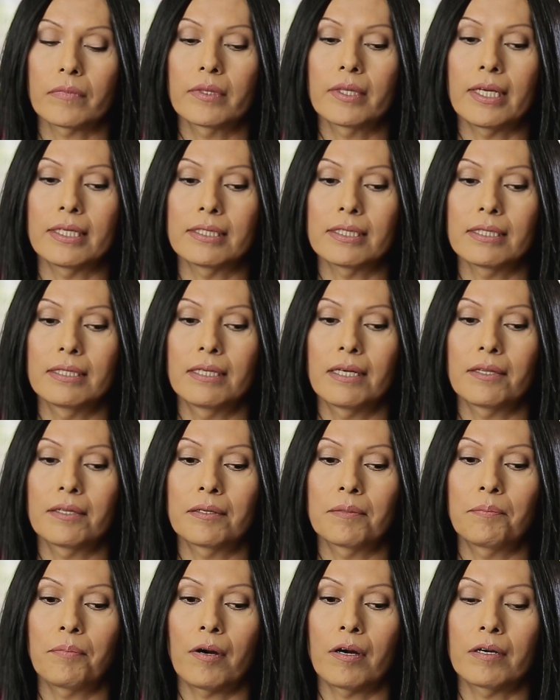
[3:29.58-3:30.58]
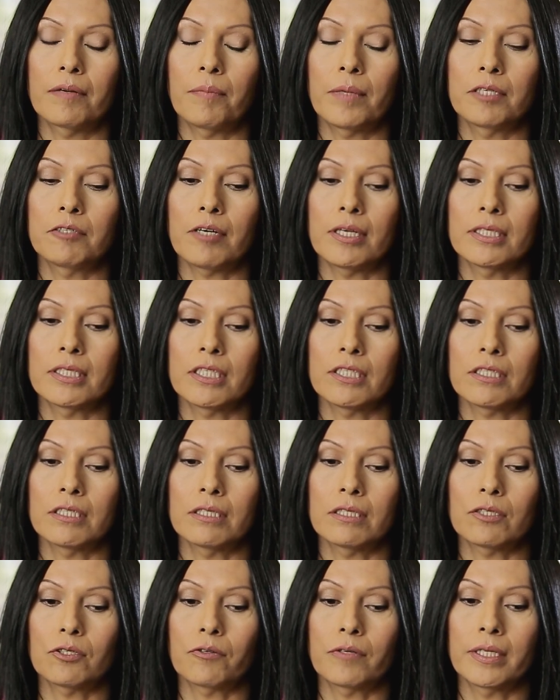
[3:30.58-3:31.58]
that's another part of my transition
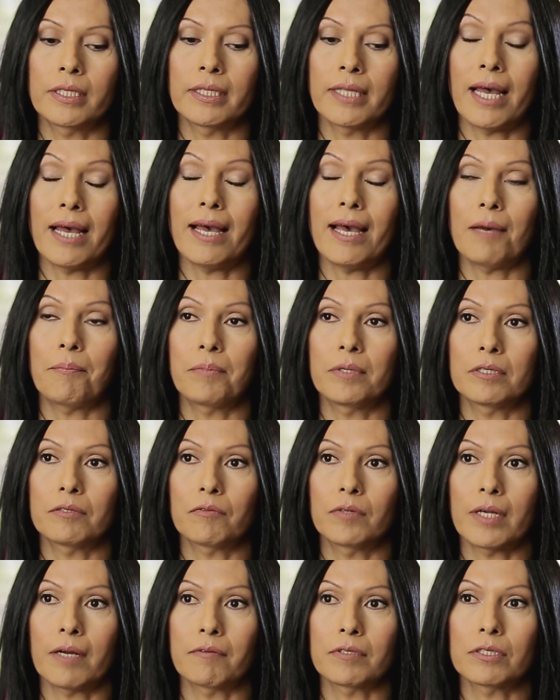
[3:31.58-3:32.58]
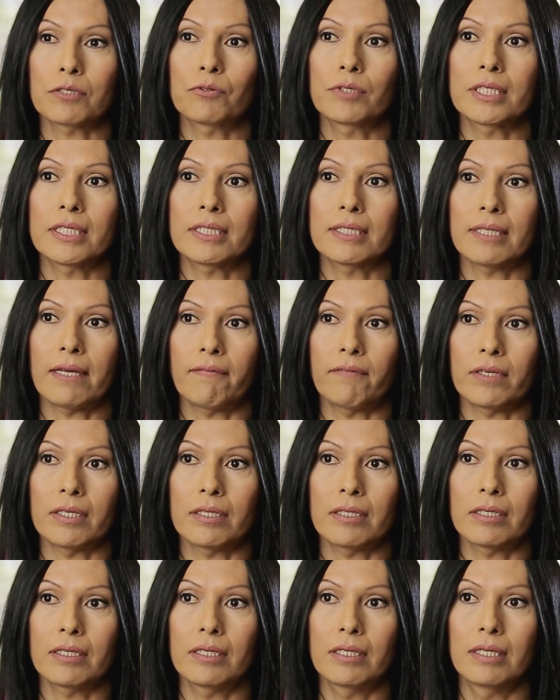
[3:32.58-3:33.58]
story, and that happened when I was
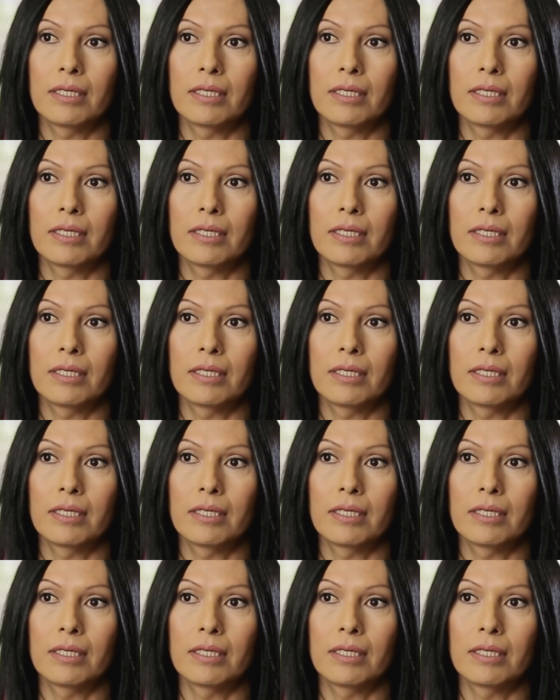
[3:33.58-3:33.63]
27.